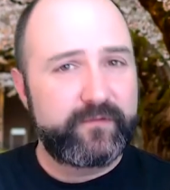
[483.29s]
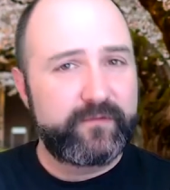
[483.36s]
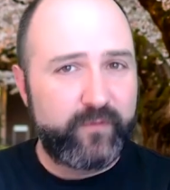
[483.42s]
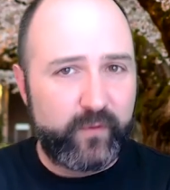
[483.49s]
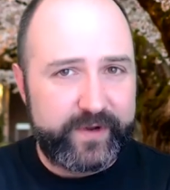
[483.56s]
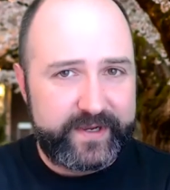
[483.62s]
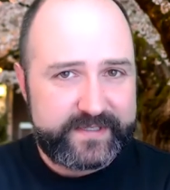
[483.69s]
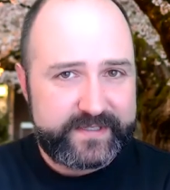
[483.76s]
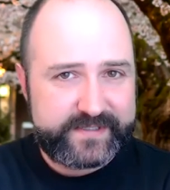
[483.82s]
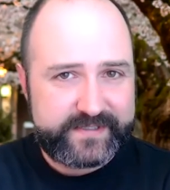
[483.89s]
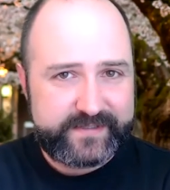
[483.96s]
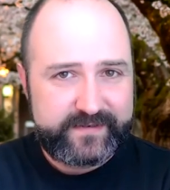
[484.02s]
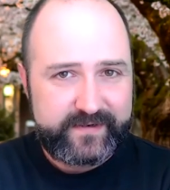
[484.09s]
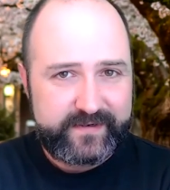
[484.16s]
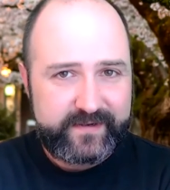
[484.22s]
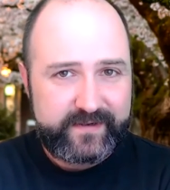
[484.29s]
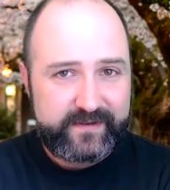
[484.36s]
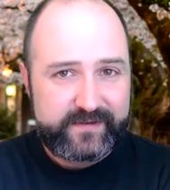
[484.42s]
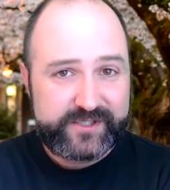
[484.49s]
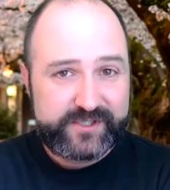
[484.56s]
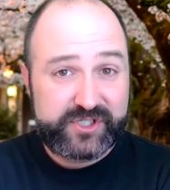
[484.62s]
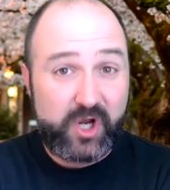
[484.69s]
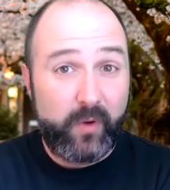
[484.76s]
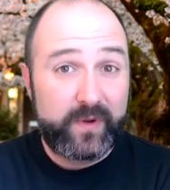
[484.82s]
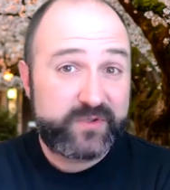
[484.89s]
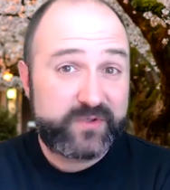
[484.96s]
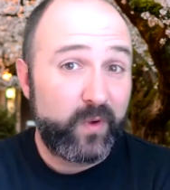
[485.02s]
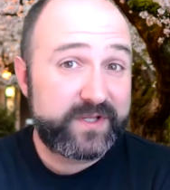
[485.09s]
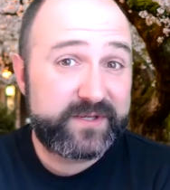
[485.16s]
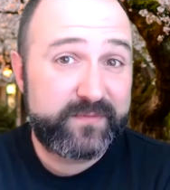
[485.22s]
voice, show us
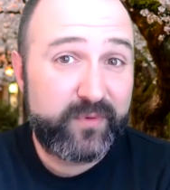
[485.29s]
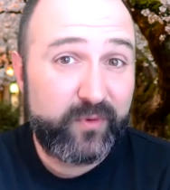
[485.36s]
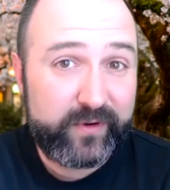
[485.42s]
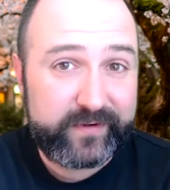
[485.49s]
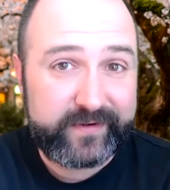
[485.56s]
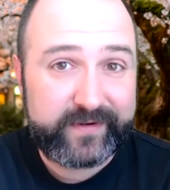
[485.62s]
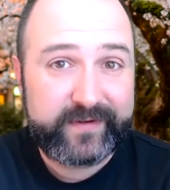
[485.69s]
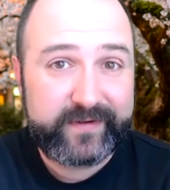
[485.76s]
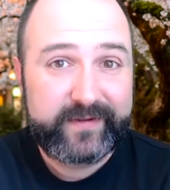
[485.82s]
what's important,